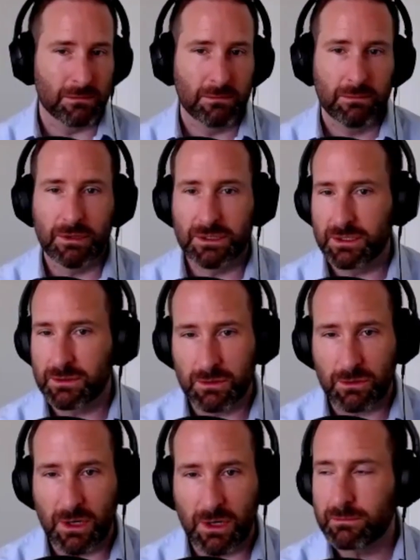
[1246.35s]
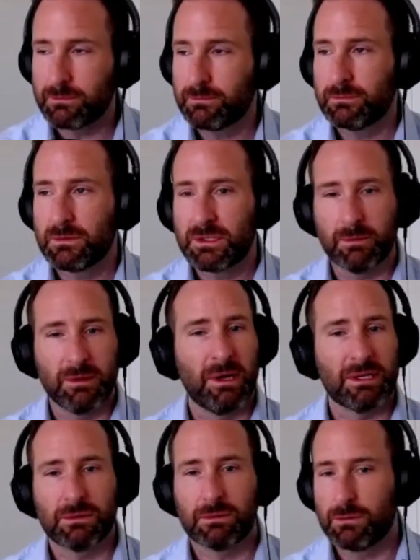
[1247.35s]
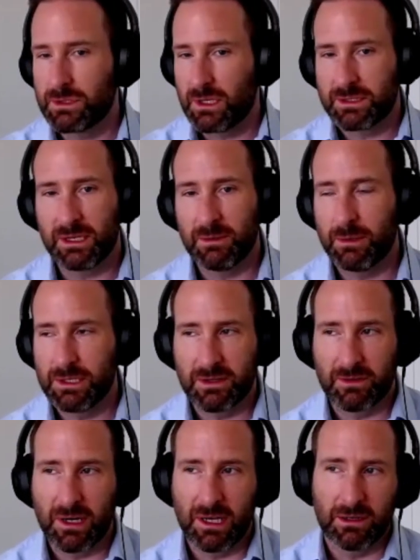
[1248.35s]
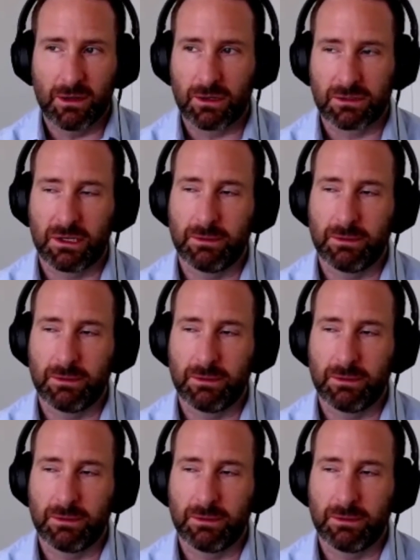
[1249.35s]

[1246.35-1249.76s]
business was great. Some of the best results anybody's ever had in a long time.